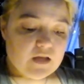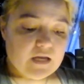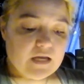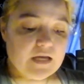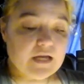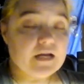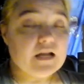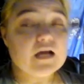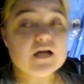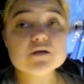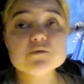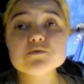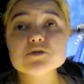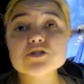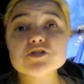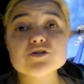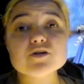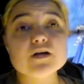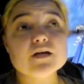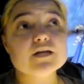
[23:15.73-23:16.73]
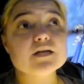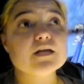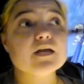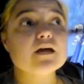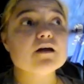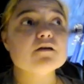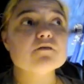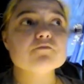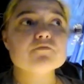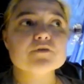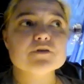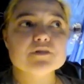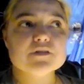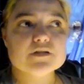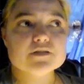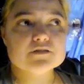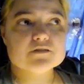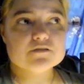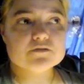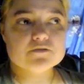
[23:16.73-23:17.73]
And I was trying
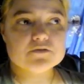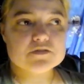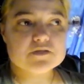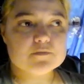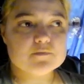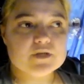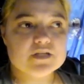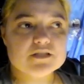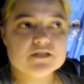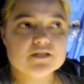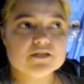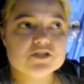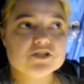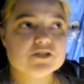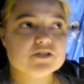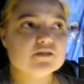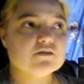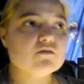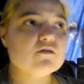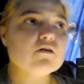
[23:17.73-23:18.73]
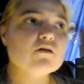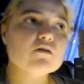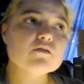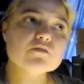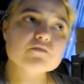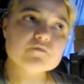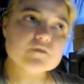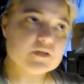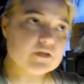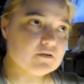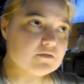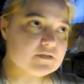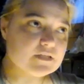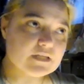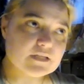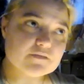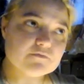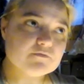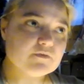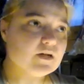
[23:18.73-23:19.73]
everything to loosen my tension, all the videos I
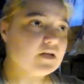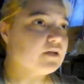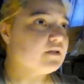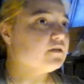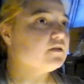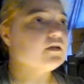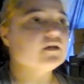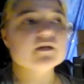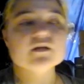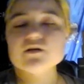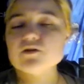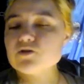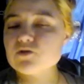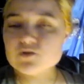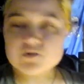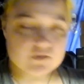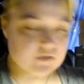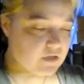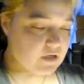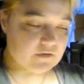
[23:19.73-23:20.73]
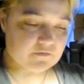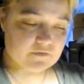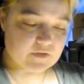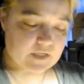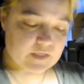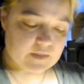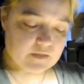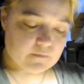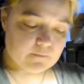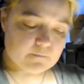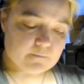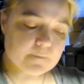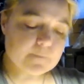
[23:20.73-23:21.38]
could find, and I could not find them.